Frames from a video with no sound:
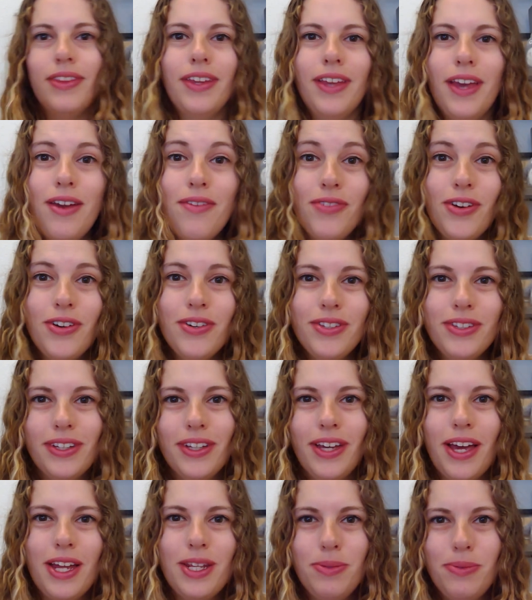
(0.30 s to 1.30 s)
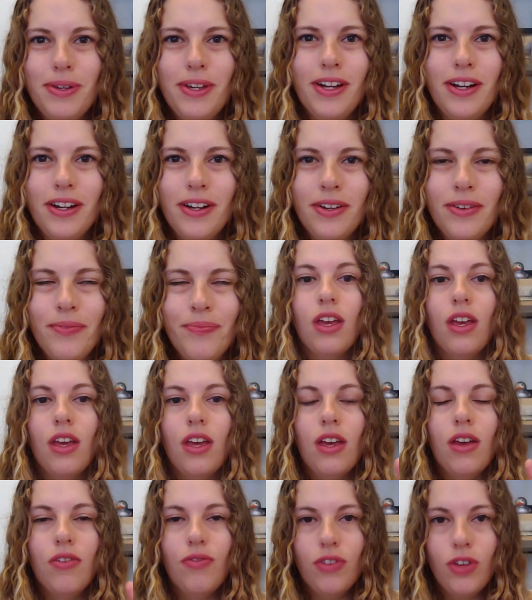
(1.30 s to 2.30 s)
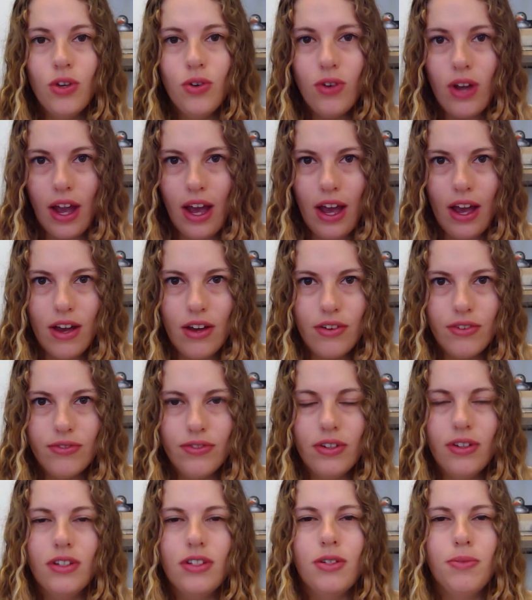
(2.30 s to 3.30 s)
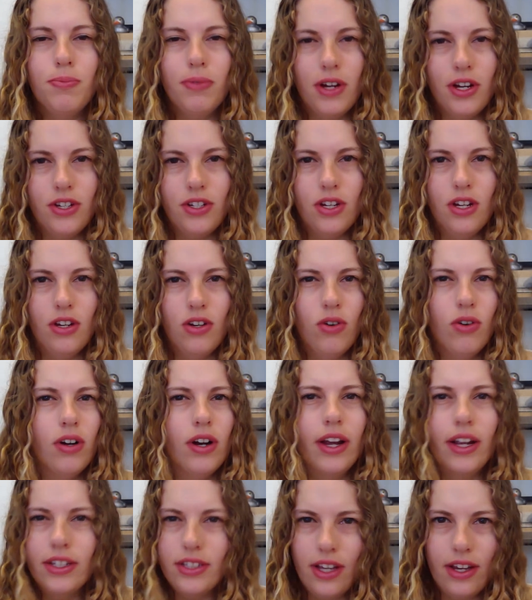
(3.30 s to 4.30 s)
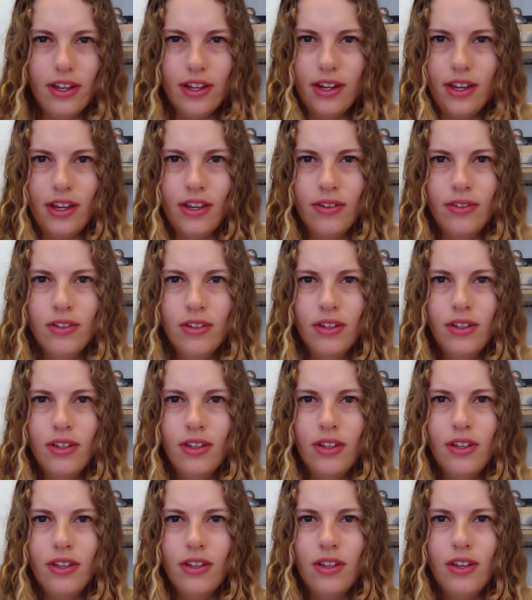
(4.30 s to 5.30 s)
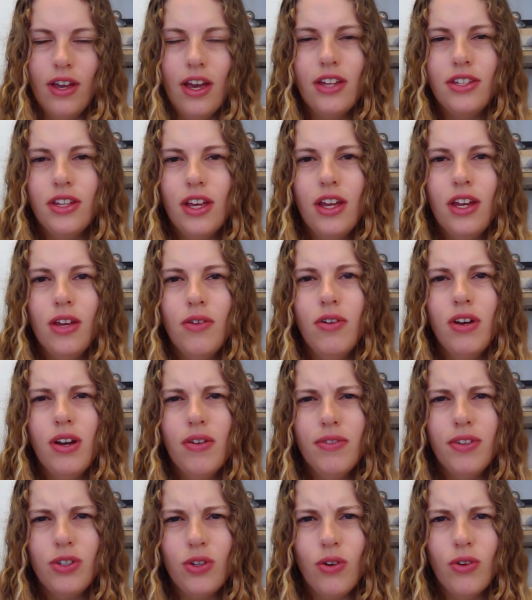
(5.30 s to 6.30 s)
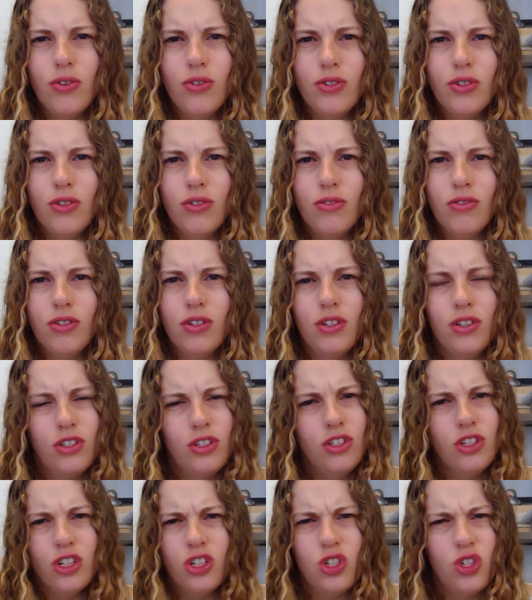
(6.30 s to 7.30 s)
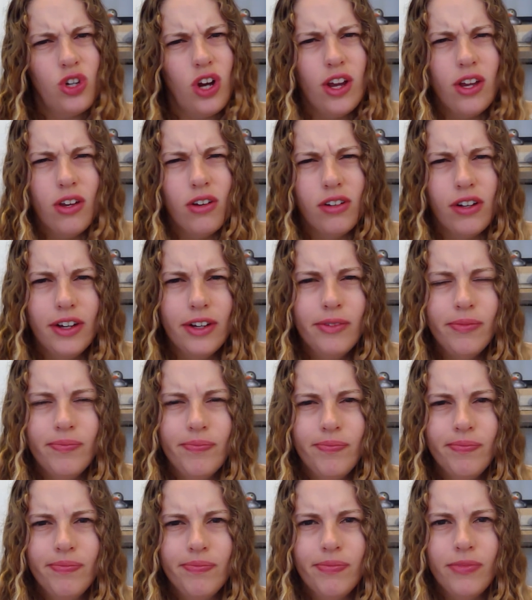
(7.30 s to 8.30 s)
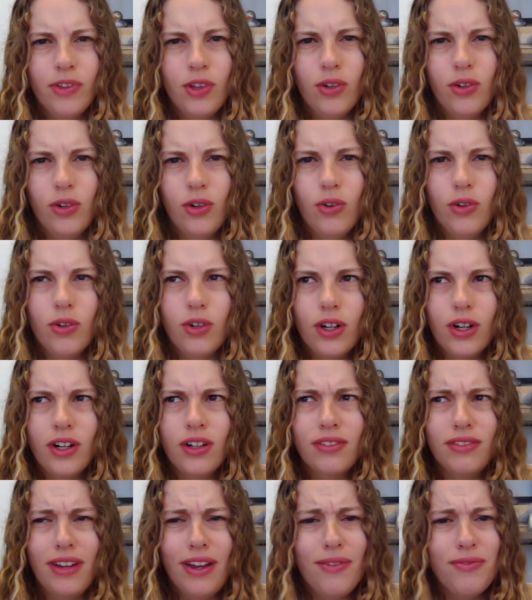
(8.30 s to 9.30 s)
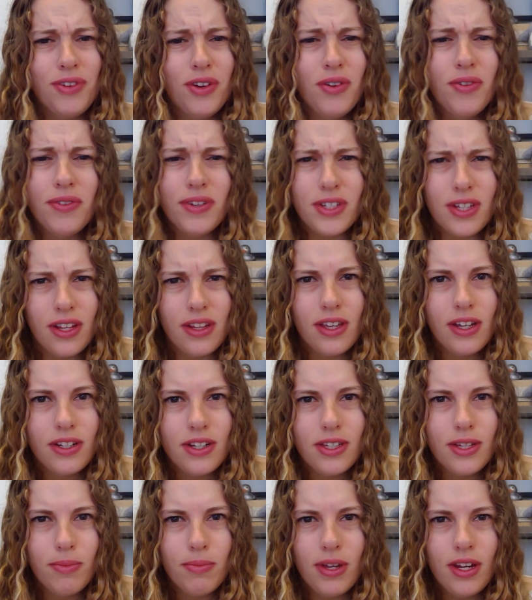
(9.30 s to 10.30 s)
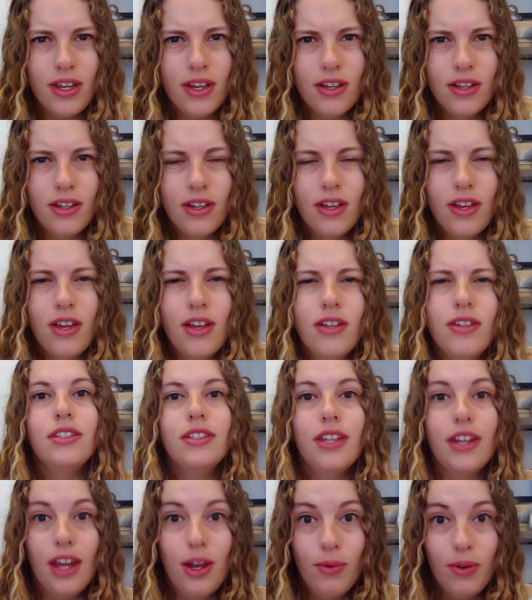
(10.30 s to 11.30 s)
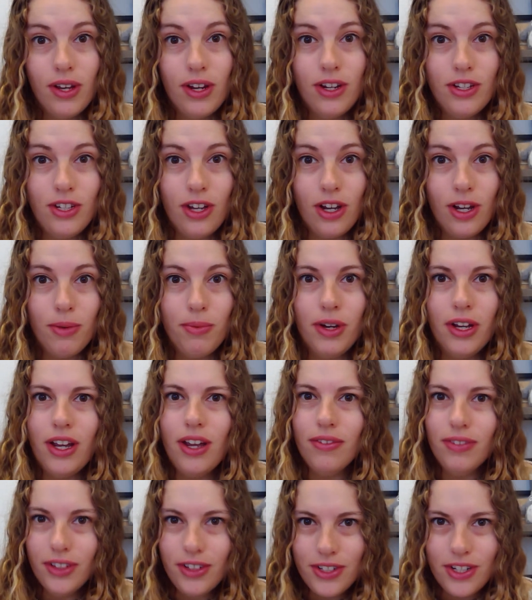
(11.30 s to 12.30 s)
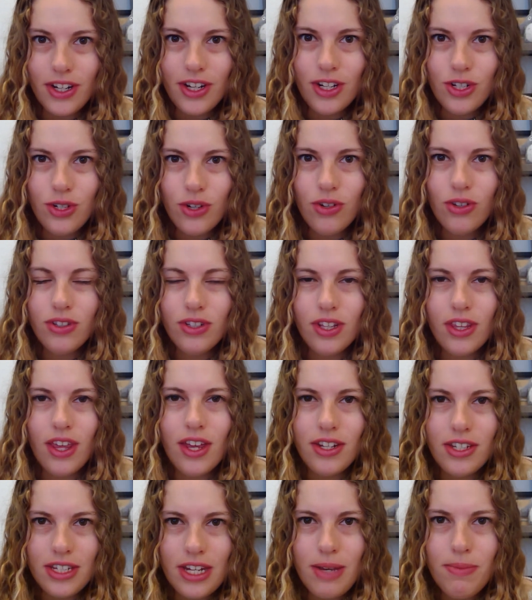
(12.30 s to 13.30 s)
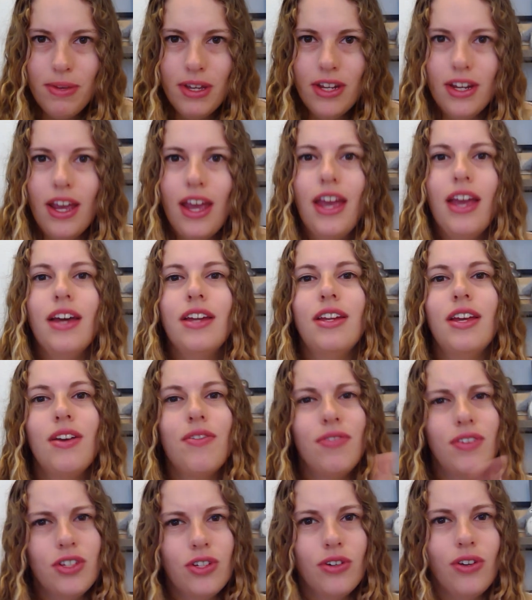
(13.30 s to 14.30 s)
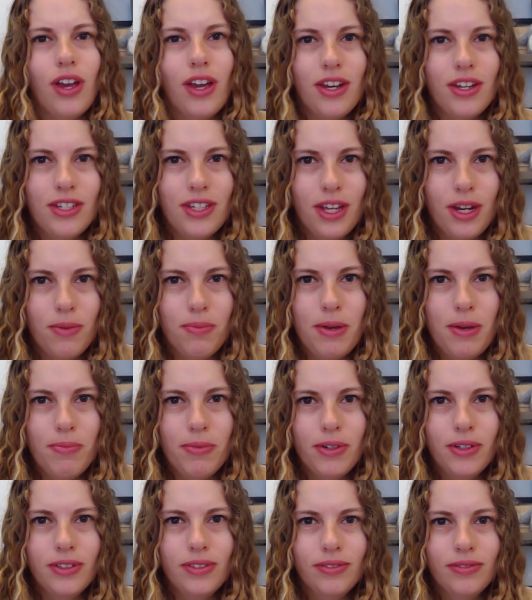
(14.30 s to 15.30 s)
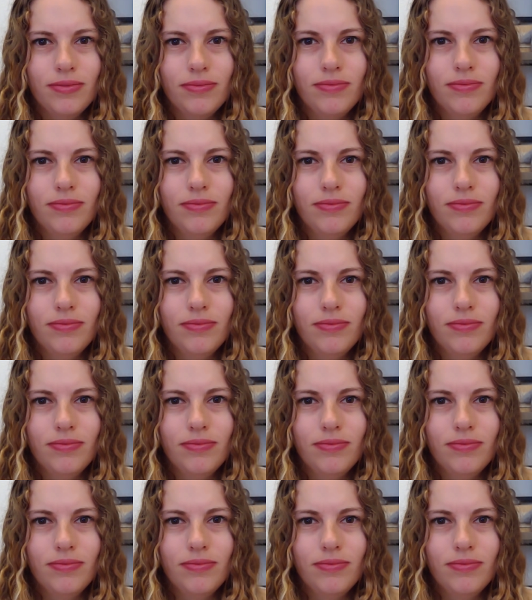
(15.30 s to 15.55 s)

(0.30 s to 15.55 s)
Hey folks, Katzbe here. If you have depression or anxiety, has anyone ever told you to just try yoga? Or have you ever said that to somebody? Today we're going to talk about if there's any truth to that statement and if it's okay to say to people.